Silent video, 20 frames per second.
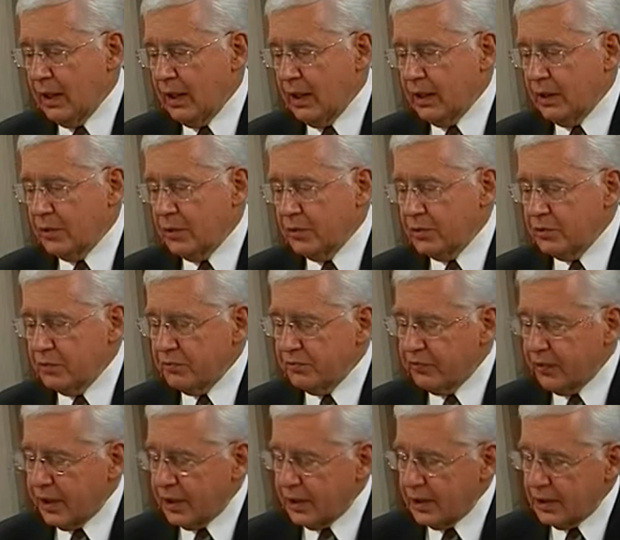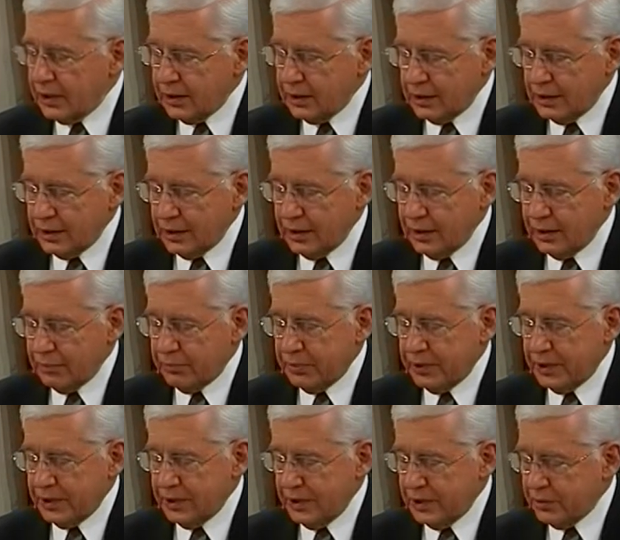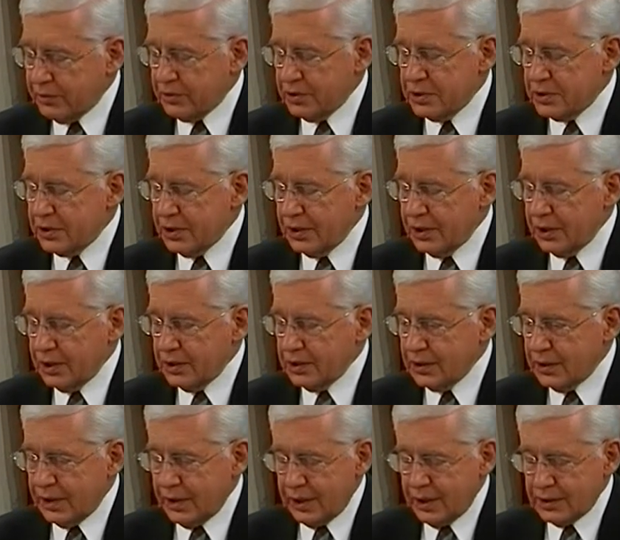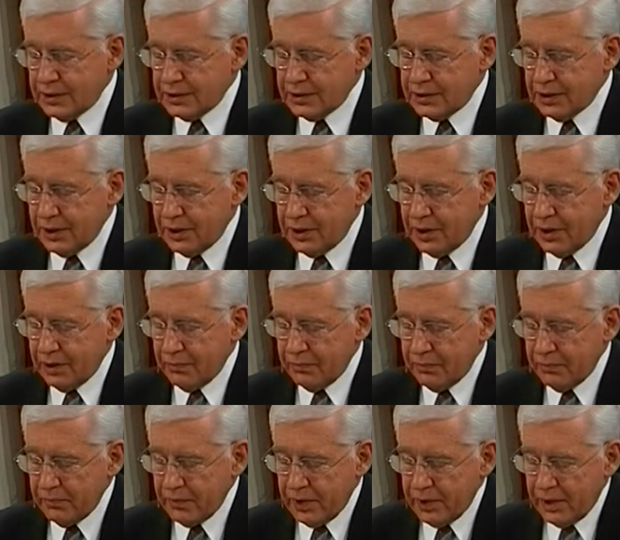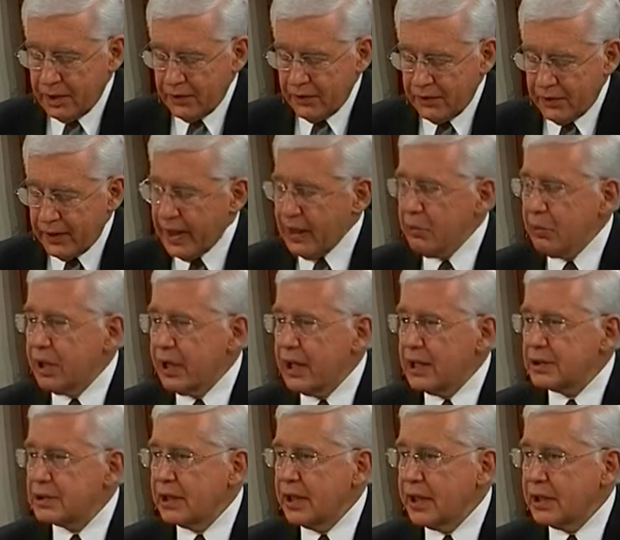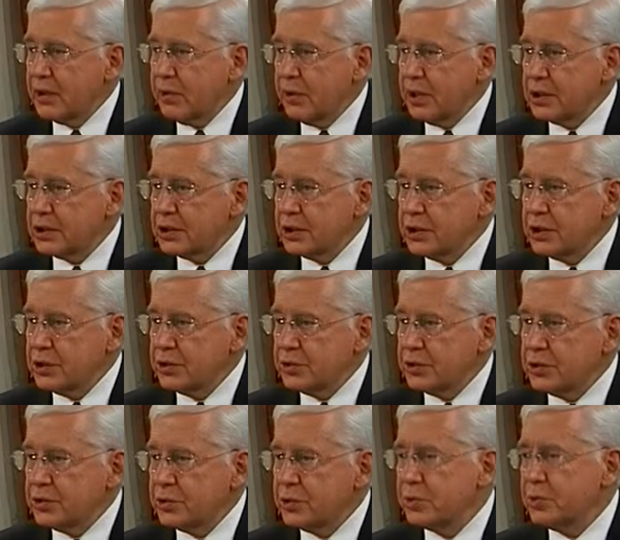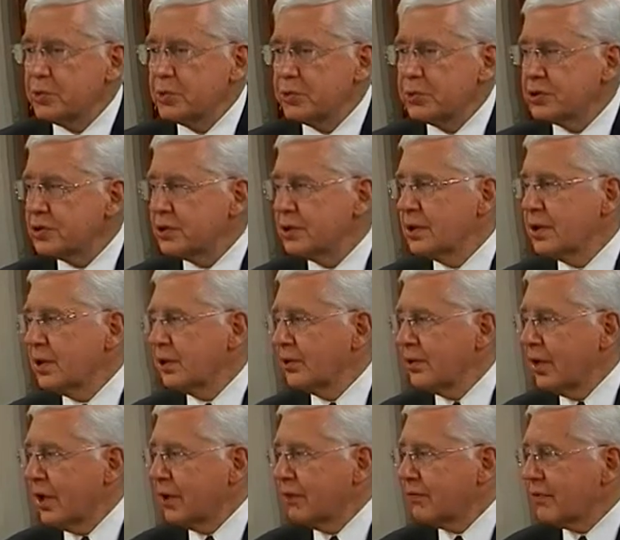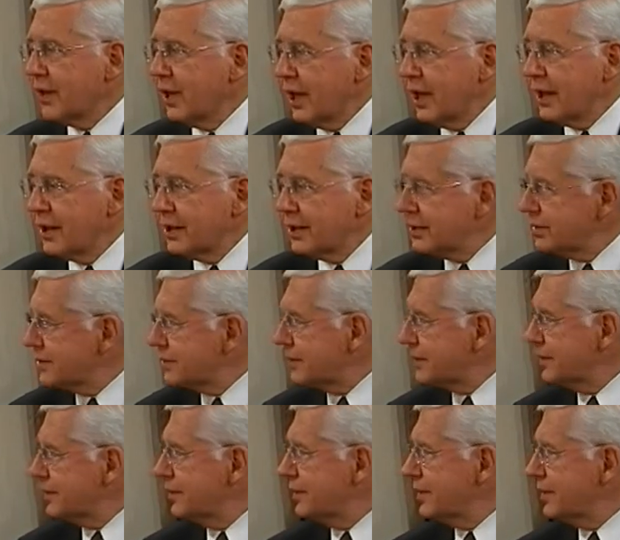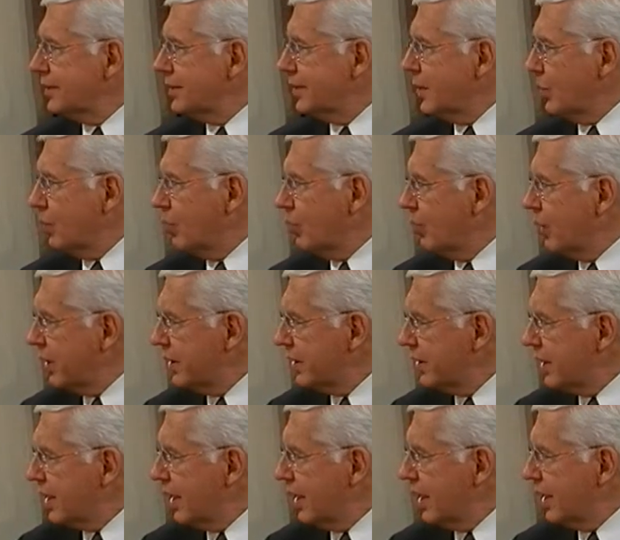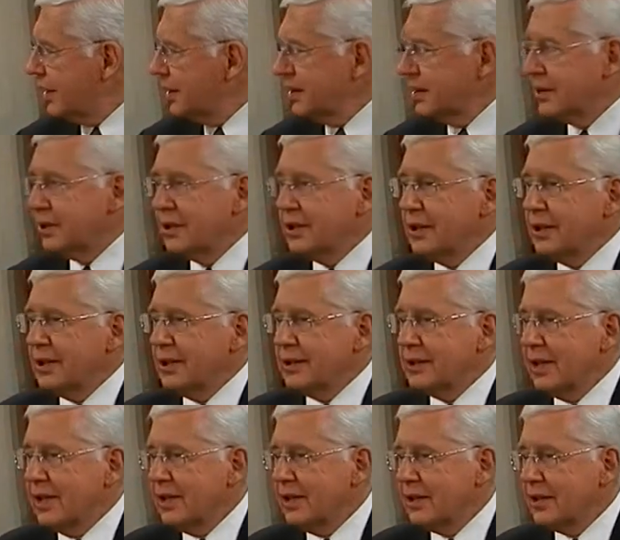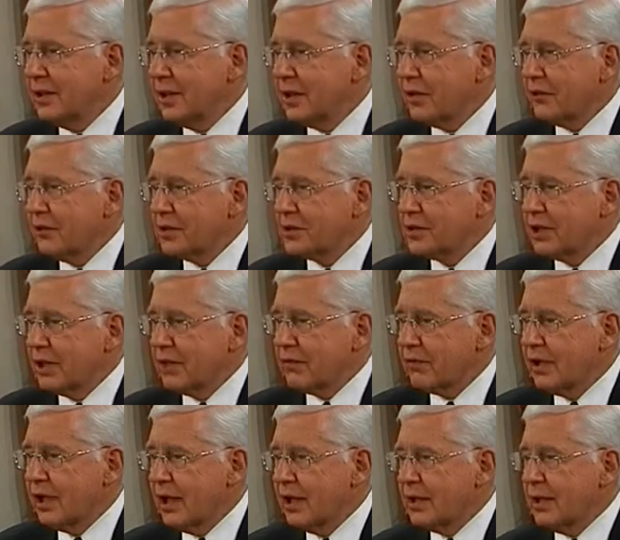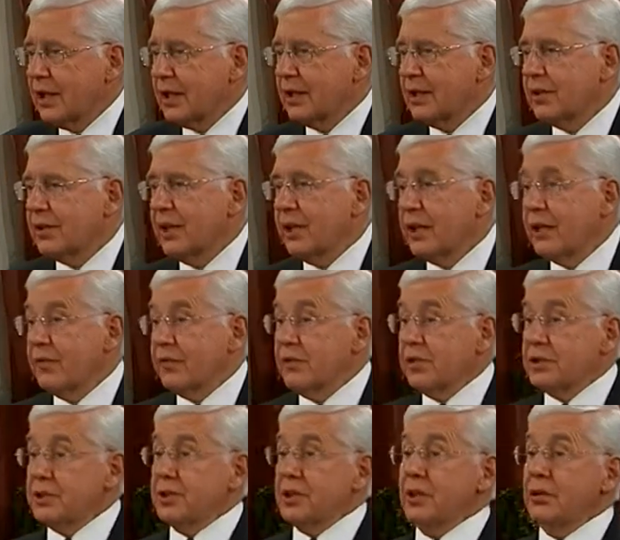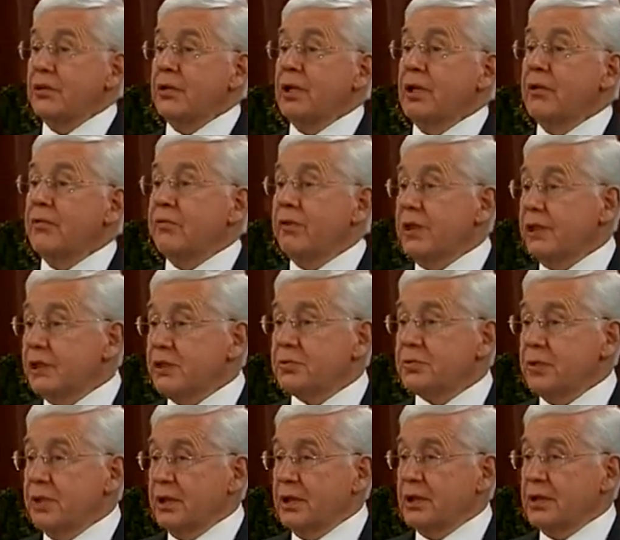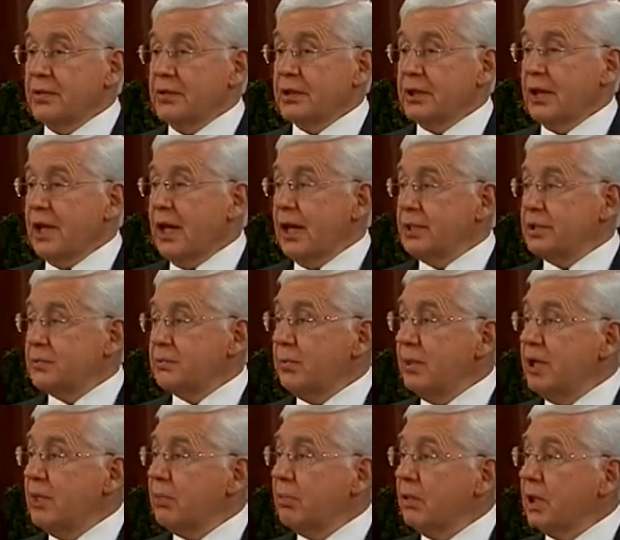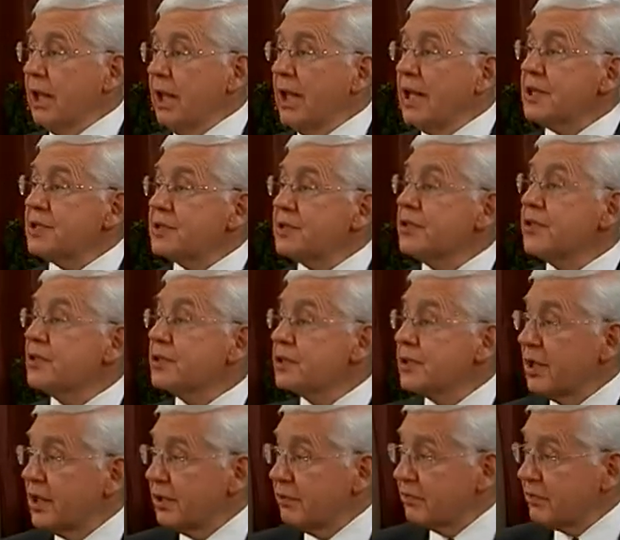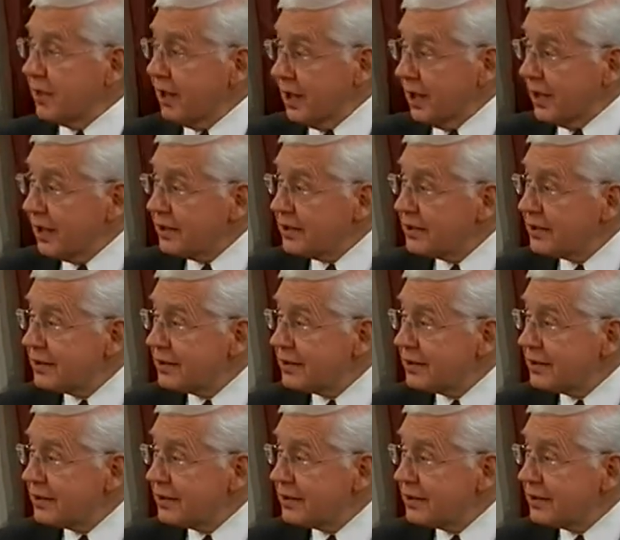Don't you find it a little bit interesting that they would ask that question? Jews thought of God as one God. They didn't think of the Son of God. They can think of the children of Israel, God's people, as the Son of God.